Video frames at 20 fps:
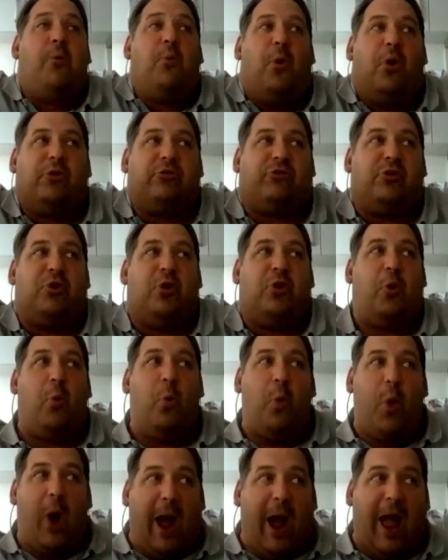wasn't
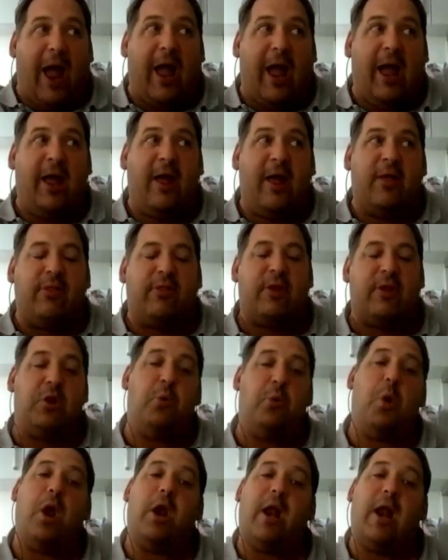aware that
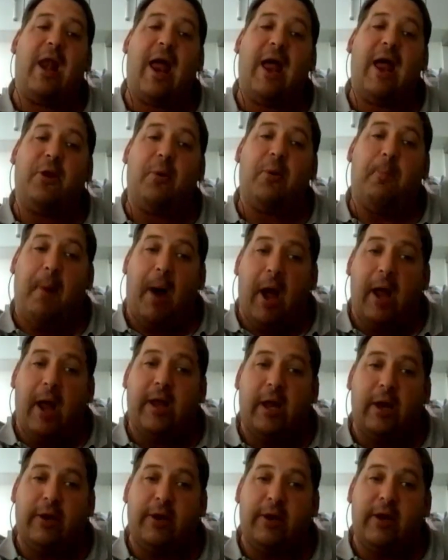you weren't allowed a
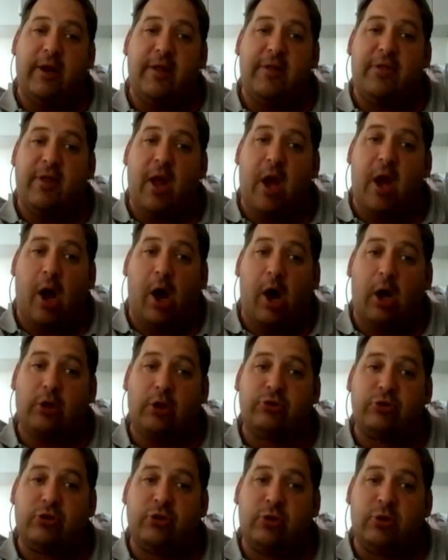bike underneath the
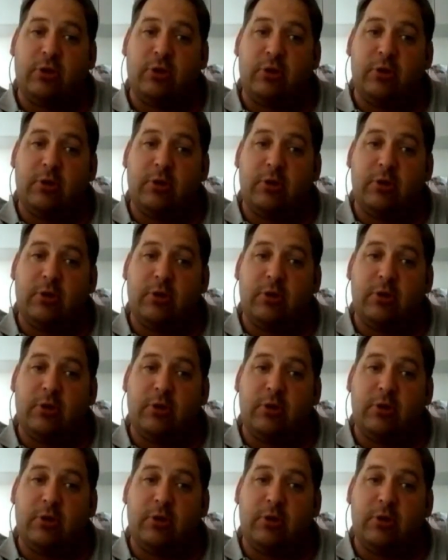arch.